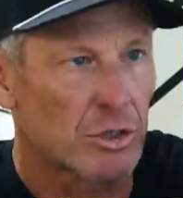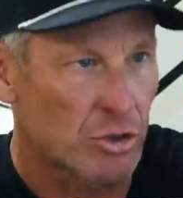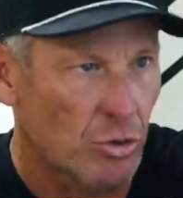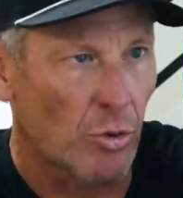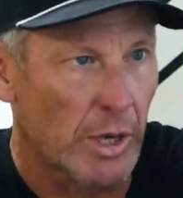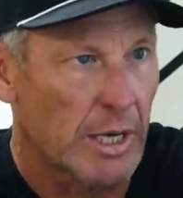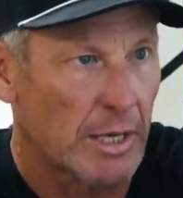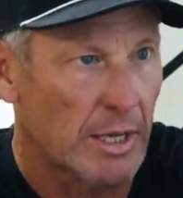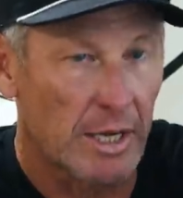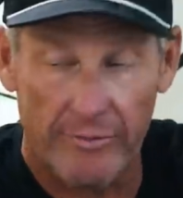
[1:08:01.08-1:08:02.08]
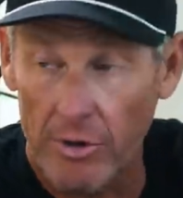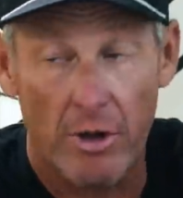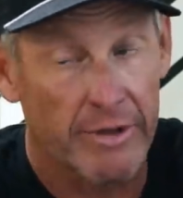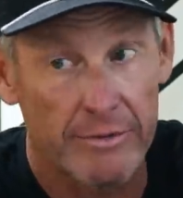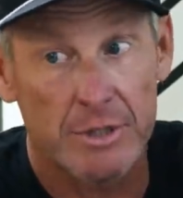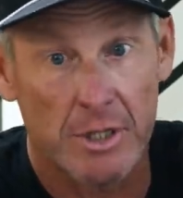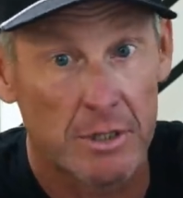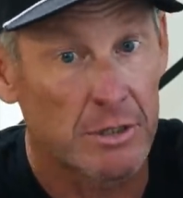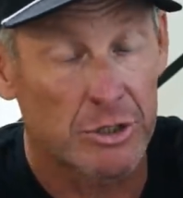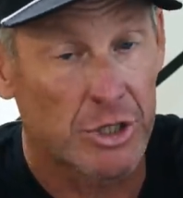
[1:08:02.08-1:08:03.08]
is a story." Mm-hmm. Like if y'all haven't
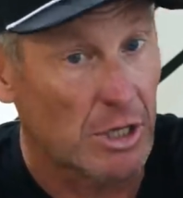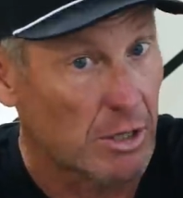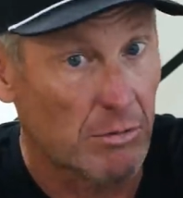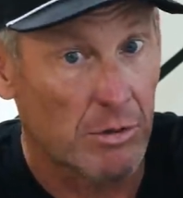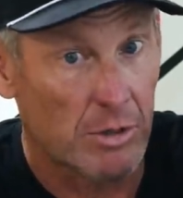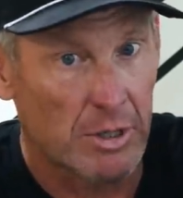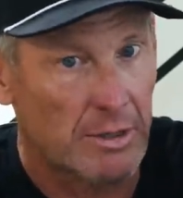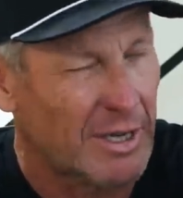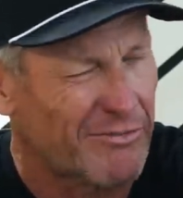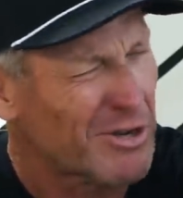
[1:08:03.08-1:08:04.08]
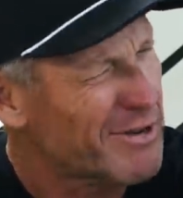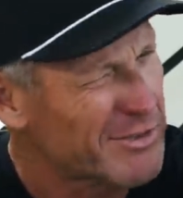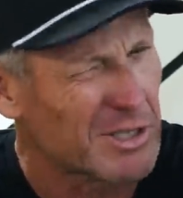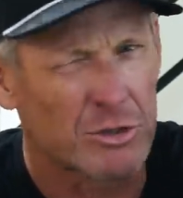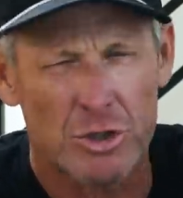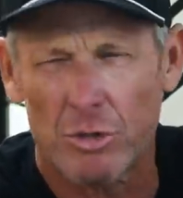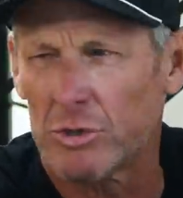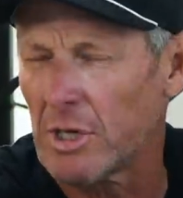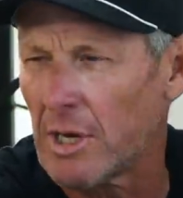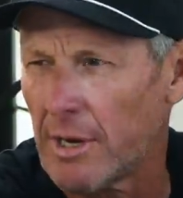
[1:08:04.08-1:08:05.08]
seen this Jelly Roll, and I forget if it's on
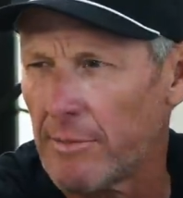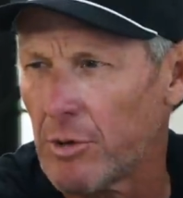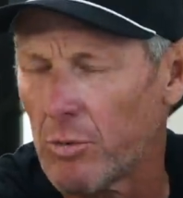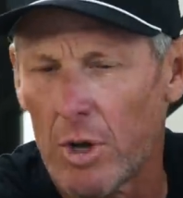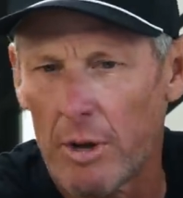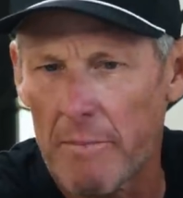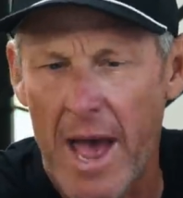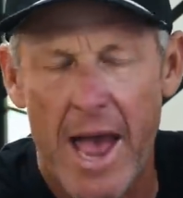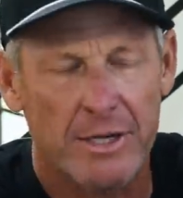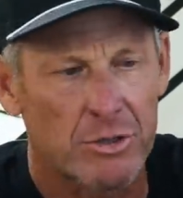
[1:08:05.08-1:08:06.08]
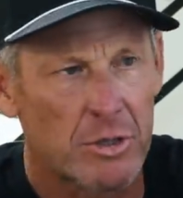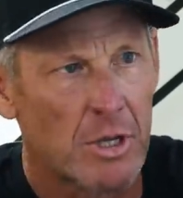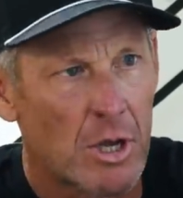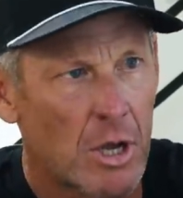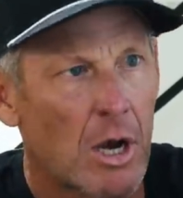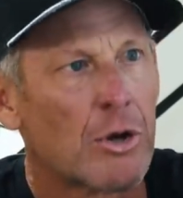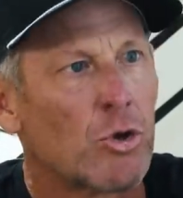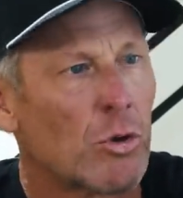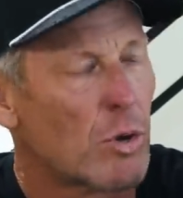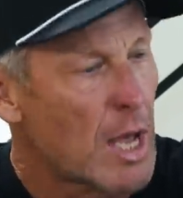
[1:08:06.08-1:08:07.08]
Showtime or Max Hulu. or on
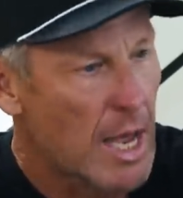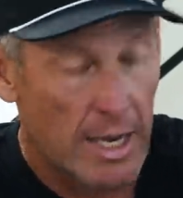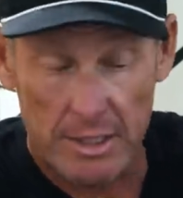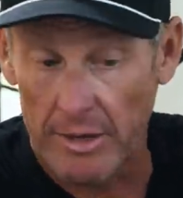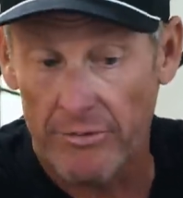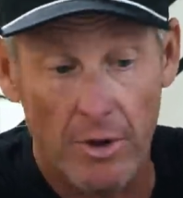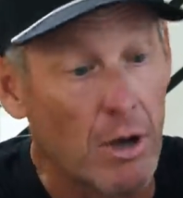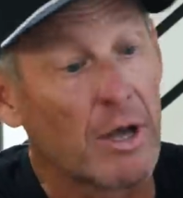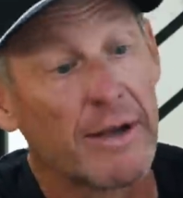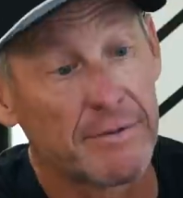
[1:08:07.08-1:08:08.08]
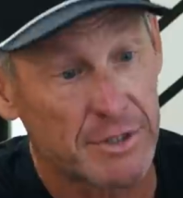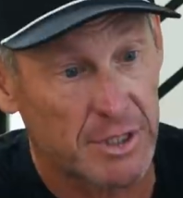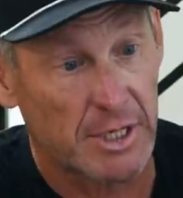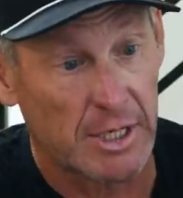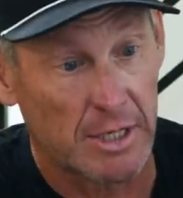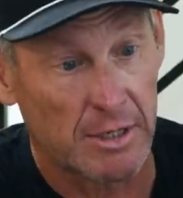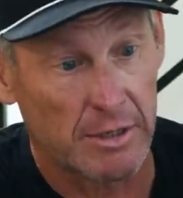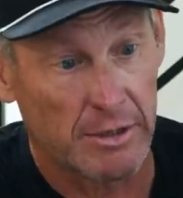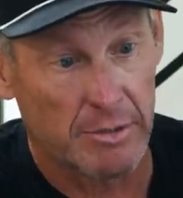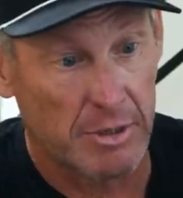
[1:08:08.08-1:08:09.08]
Hulu, I said if y'all haven't
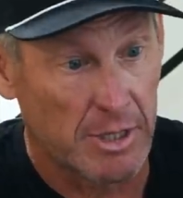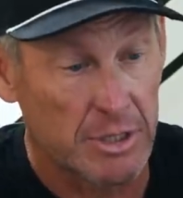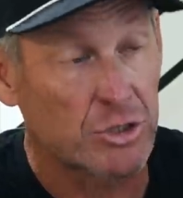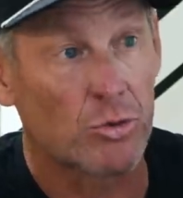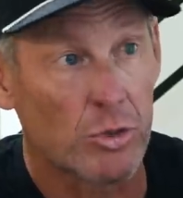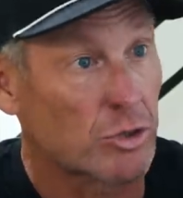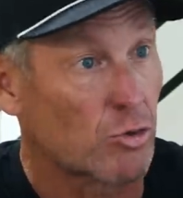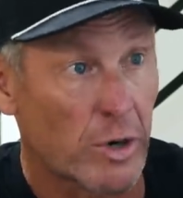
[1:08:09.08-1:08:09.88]
seen, I mean, this story's